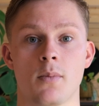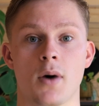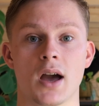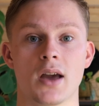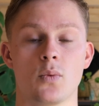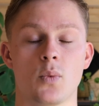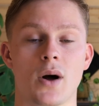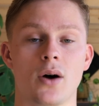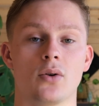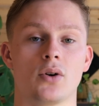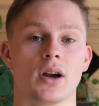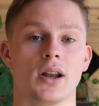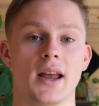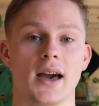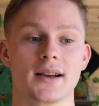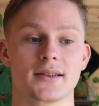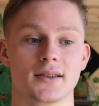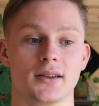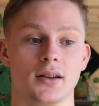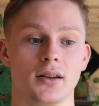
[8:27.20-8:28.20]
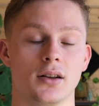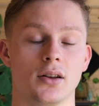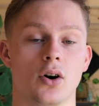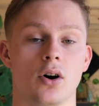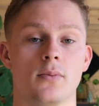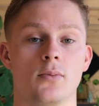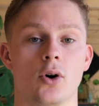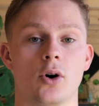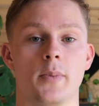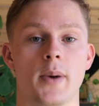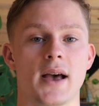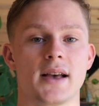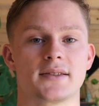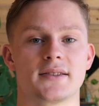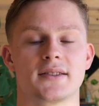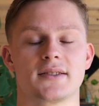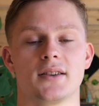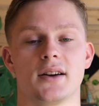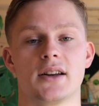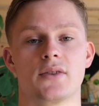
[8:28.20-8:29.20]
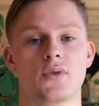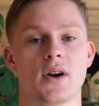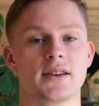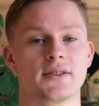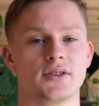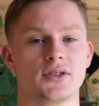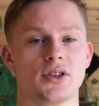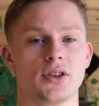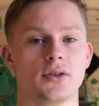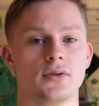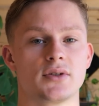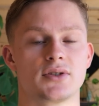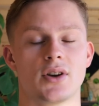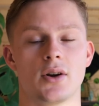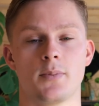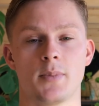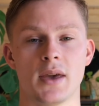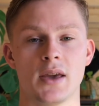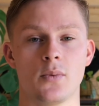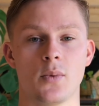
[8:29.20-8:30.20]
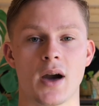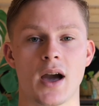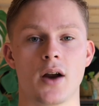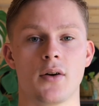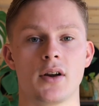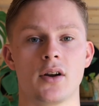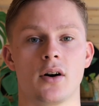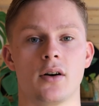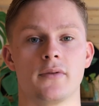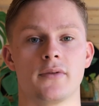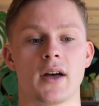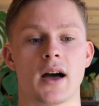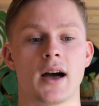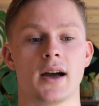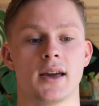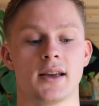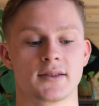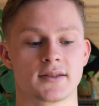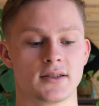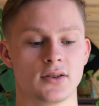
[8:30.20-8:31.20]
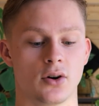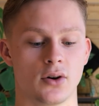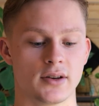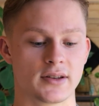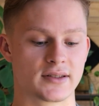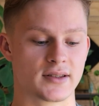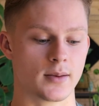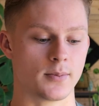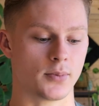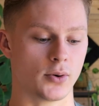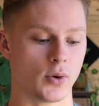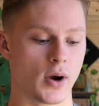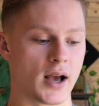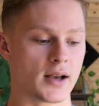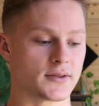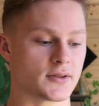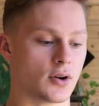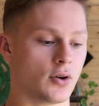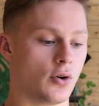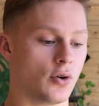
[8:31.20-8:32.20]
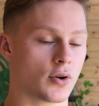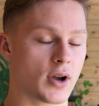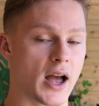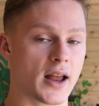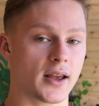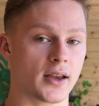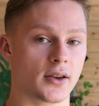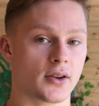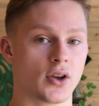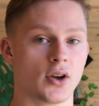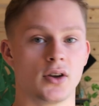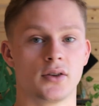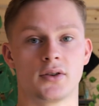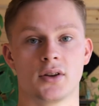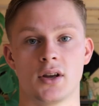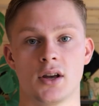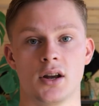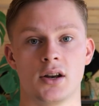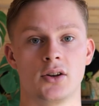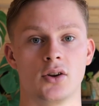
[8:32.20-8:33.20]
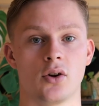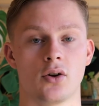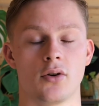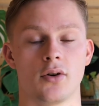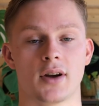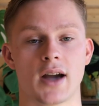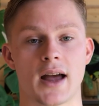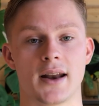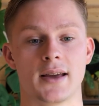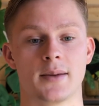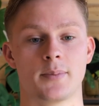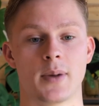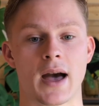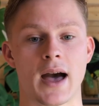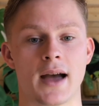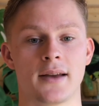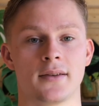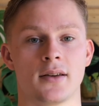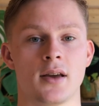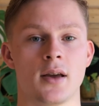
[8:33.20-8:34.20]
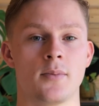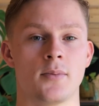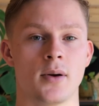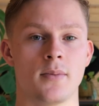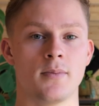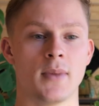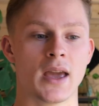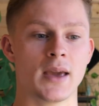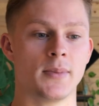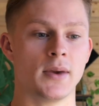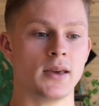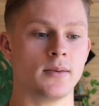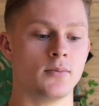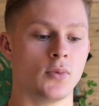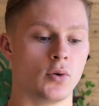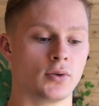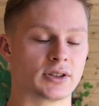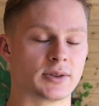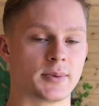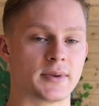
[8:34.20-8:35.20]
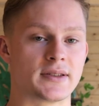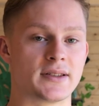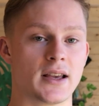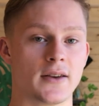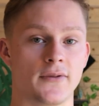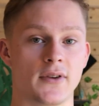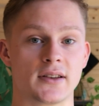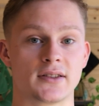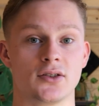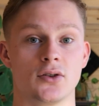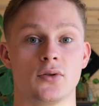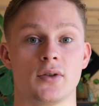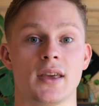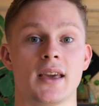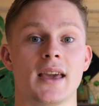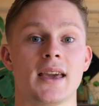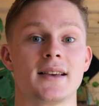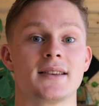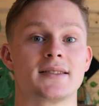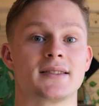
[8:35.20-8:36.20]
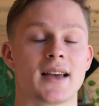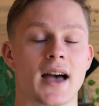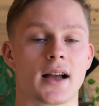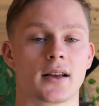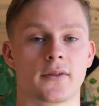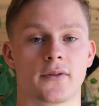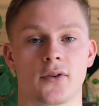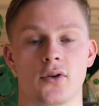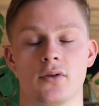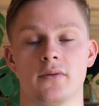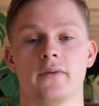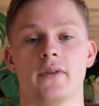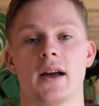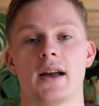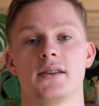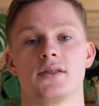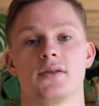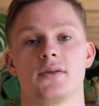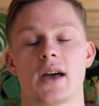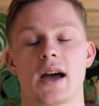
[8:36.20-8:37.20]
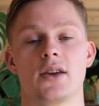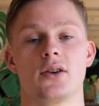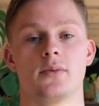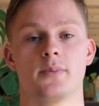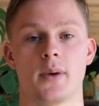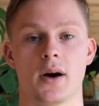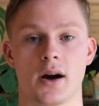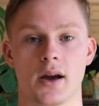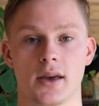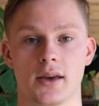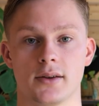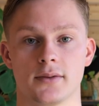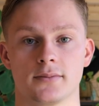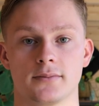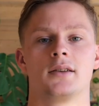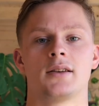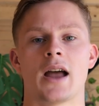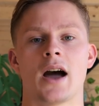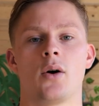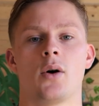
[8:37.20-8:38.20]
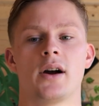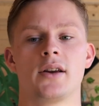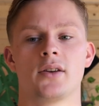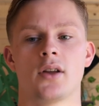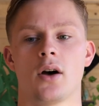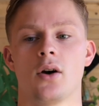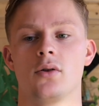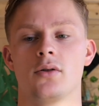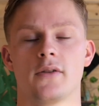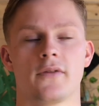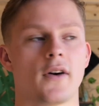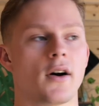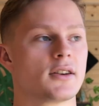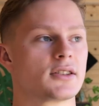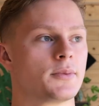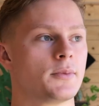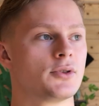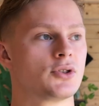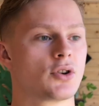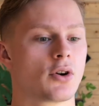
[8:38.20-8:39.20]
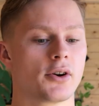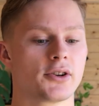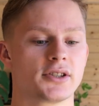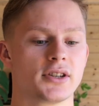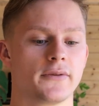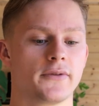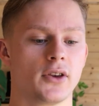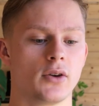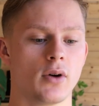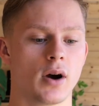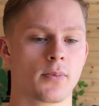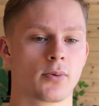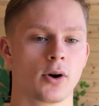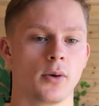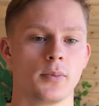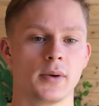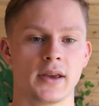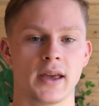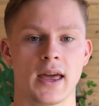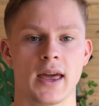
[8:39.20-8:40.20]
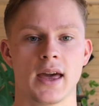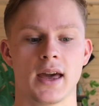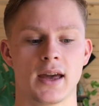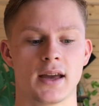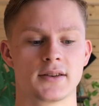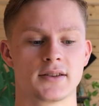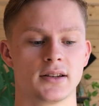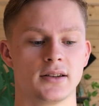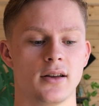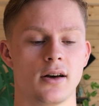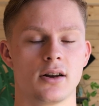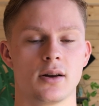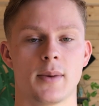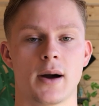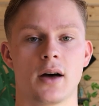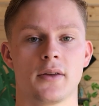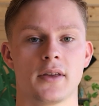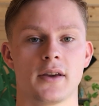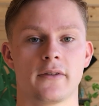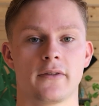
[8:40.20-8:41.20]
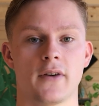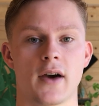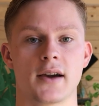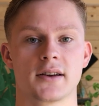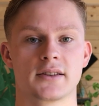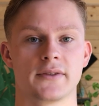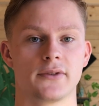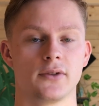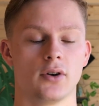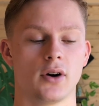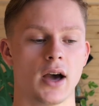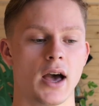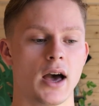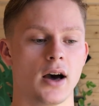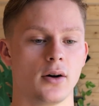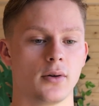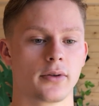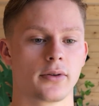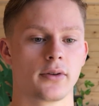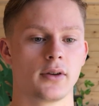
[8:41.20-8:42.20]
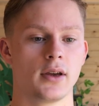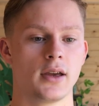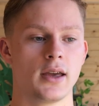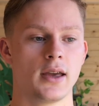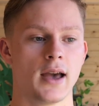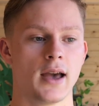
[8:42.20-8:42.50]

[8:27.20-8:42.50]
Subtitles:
might well collect a lot more pesticide residue. So be wary of that. It's not as simple as organic good, non-organic bad, but maybe more specific to the exact fruit and veg that you're buying. Now, I know the vast majority of you are probably here to learn about the effects for your health,